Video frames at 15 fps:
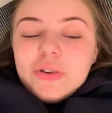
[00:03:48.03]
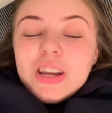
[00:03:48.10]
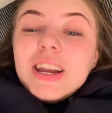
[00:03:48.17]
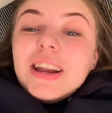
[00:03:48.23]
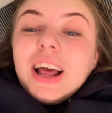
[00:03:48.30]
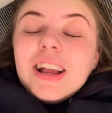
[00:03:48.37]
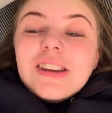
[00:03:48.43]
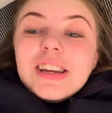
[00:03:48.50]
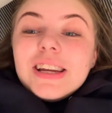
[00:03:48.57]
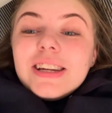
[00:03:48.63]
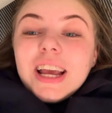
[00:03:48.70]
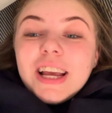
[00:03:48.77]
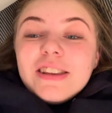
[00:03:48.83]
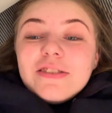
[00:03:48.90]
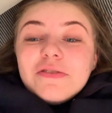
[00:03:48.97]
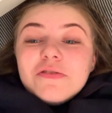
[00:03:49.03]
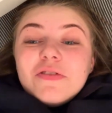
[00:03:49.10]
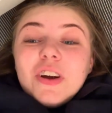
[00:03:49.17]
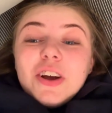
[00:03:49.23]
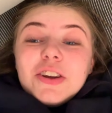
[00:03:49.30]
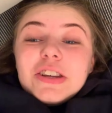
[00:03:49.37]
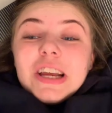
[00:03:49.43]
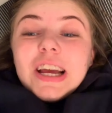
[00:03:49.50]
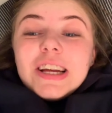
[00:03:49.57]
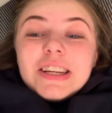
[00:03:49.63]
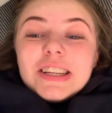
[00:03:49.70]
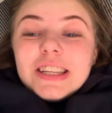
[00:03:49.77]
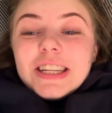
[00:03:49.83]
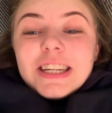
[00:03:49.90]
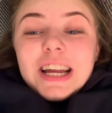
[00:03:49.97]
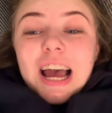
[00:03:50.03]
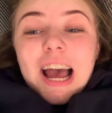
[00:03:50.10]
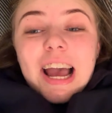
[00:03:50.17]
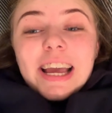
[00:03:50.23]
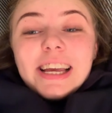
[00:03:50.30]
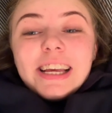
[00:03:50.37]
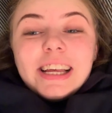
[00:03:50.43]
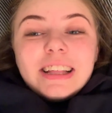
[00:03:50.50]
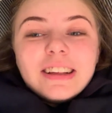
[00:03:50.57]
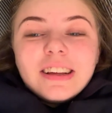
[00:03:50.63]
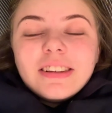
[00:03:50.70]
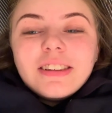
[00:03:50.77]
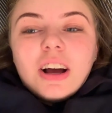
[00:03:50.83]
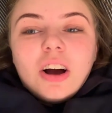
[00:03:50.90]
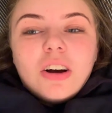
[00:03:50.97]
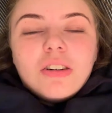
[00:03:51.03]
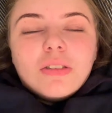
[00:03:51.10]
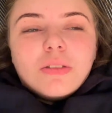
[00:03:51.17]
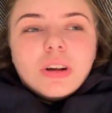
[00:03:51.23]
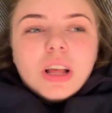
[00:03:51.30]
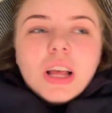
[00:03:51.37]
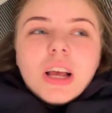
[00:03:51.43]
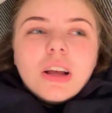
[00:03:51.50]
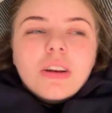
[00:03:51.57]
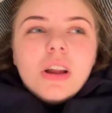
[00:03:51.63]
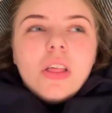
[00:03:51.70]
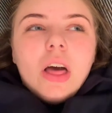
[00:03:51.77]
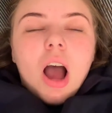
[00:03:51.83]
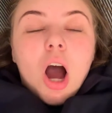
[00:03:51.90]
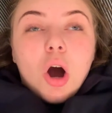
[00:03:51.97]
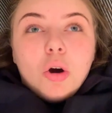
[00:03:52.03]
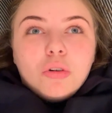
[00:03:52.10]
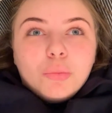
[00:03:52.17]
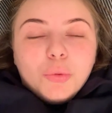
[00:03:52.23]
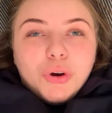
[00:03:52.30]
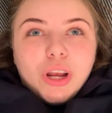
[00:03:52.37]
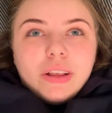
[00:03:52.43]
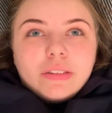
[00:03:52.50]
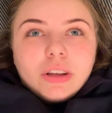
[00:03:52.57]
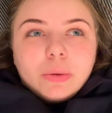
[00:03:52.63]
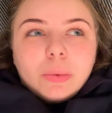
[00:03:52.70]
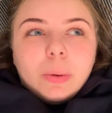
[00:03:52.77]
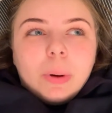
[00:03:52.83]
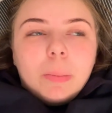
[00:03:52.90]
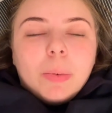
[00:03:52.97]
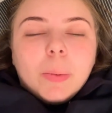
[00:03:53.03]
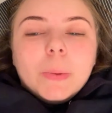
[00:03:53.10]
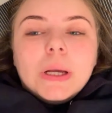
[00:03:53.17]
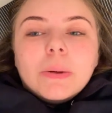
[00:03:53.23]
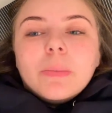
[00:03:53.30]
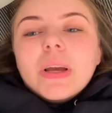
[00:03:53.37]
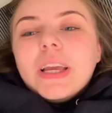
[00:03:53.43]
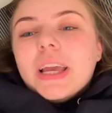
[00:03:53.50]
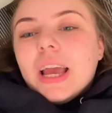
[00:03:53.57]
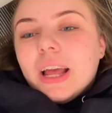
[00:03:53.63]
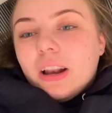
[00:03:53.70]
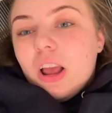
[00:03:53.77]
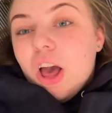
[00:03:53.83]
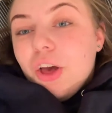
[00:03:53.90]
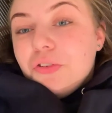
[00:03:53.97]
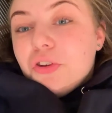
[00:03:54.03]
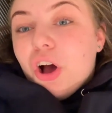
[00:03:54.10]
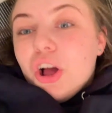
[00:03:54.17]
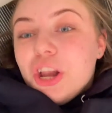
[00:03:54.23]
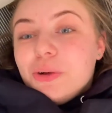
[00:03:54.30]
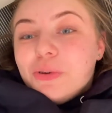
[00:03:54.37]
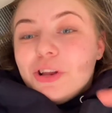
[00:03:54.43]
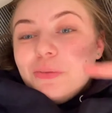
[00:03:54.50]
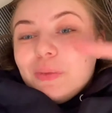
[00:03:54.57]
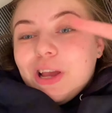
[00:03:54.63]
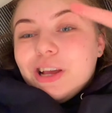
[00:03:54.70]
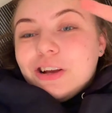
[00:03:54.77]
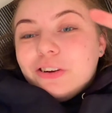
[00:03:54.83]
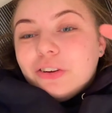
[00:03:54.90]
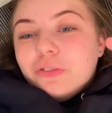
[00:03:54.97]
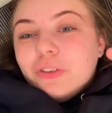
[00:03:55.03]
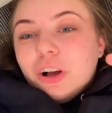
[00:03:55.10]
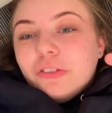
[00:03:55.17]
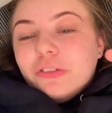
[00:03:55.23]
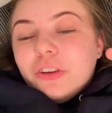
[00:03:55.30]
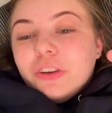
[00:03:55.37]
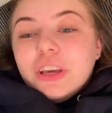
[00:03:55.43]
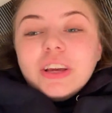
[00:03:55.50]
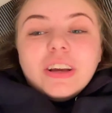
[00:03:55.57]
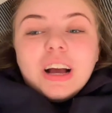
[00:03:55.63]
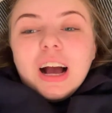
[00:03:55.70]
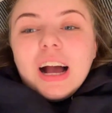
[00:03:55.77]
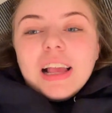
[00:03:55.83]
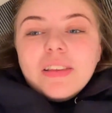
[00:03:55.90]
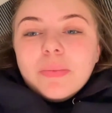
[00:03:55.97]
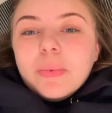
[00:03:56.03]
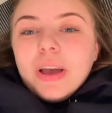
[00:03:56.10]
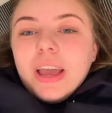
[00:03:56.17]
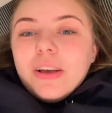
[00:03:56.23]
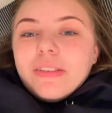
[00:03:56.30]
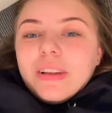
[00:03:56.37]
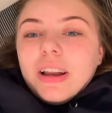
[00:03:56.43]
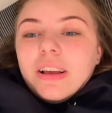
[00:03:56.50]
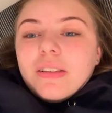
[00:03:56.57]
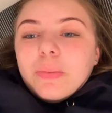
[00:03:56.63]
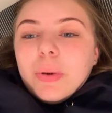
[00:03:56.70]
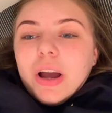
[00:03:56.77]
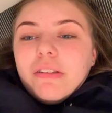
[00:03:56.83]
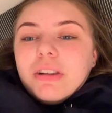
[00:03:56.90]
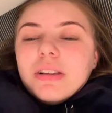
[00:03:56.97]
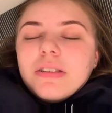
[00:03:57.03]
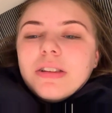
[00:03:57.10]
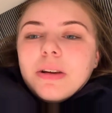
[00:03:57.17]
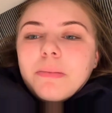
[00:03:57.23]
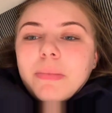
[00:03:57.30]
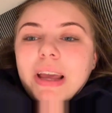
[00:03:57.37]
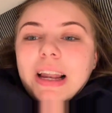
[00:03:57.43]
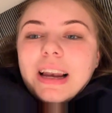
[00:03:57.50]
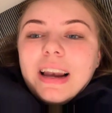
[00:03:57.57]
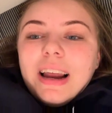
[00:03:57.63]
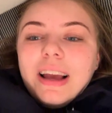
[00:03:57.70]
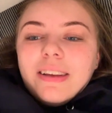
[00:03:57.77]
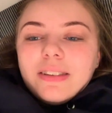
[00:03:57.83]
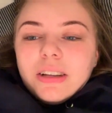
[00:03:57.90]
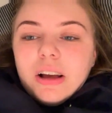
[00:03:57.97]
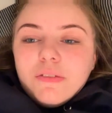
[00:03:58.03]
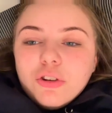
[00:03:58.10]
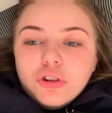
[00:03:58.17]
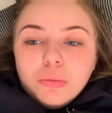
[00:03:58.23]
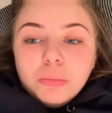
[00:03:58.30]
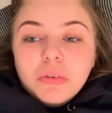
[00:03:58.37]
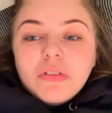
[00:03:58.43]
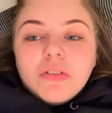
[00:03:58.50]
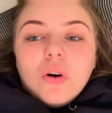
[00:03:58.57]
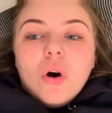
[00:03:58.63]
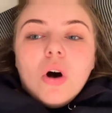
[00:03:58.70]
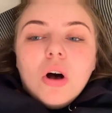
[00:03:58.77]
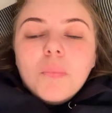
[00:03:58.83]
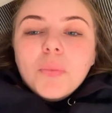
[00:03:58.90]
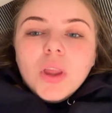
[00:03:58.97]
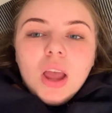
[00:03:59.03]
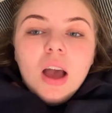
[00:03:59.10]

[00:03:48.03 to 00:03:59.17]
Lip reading: We did actually take some photos today. Not the whole reason we went pumpkin picking. Not only would it make a good vlog for you guys, but it's an experience that me and Lee has never done before.